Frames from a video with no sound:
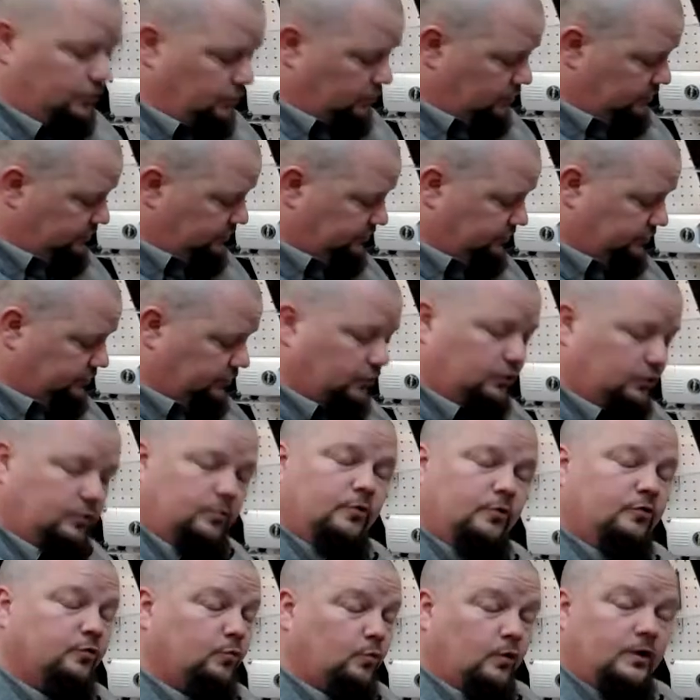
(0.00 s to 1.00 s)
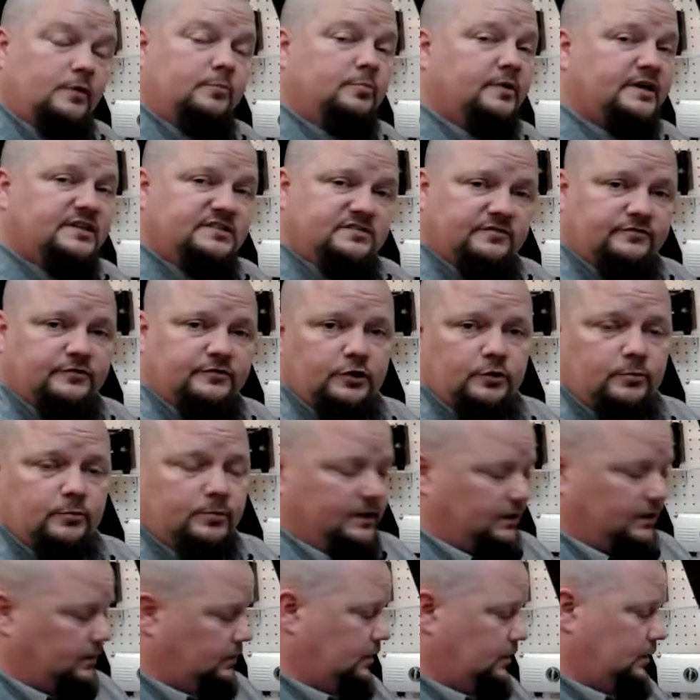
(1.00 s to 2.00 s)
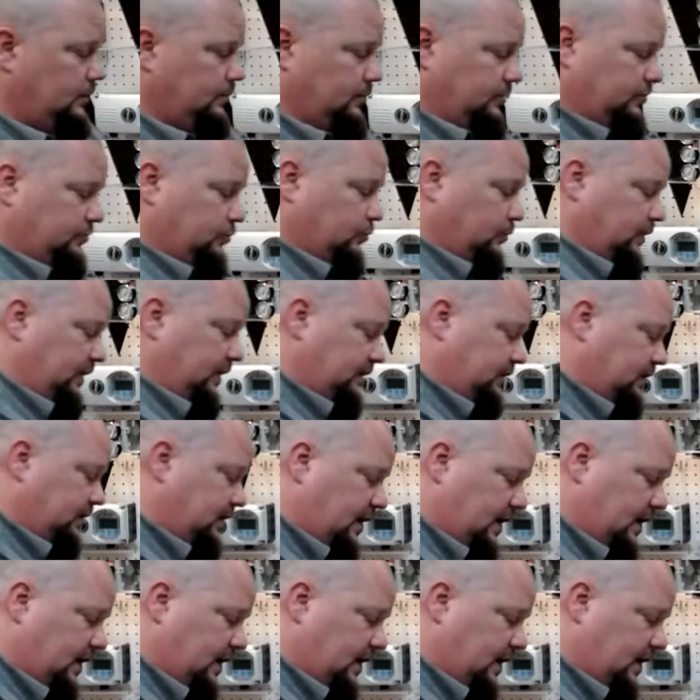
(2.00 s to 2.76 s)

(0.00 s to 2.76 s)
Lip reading: going to tube with one piece of tubing between the